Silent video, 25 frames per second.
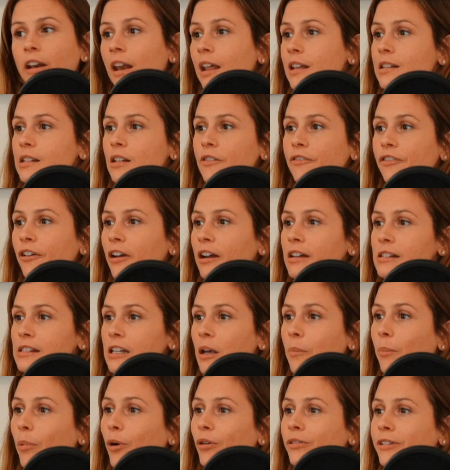Vanessa, for
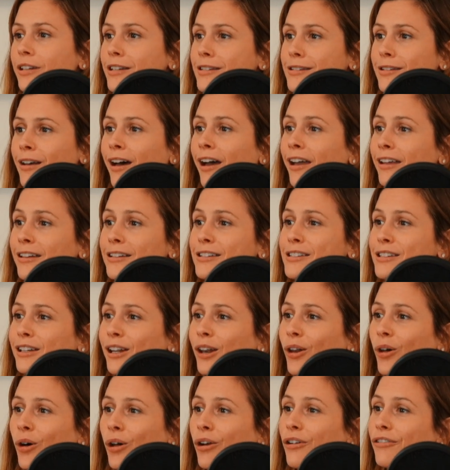example, designs
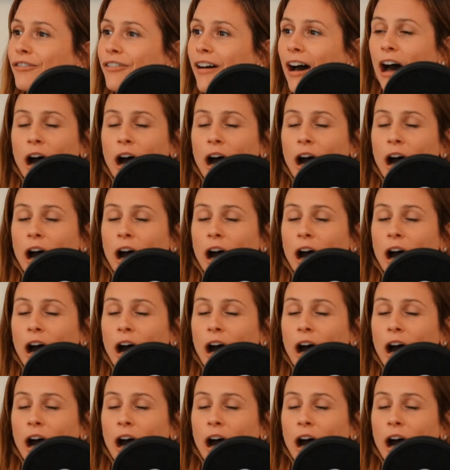a lot of